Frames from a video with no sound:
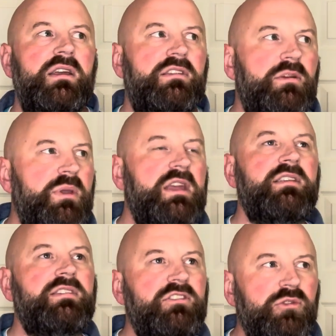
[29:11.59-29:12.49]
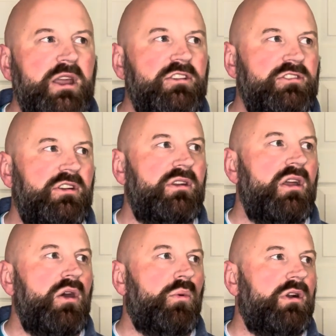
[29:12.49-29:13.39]
to be in a situation
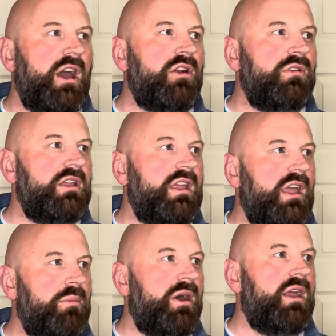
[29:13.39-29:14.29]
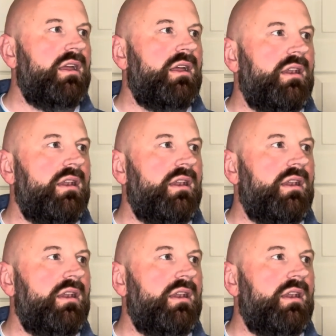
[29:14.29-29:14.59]
where not only am I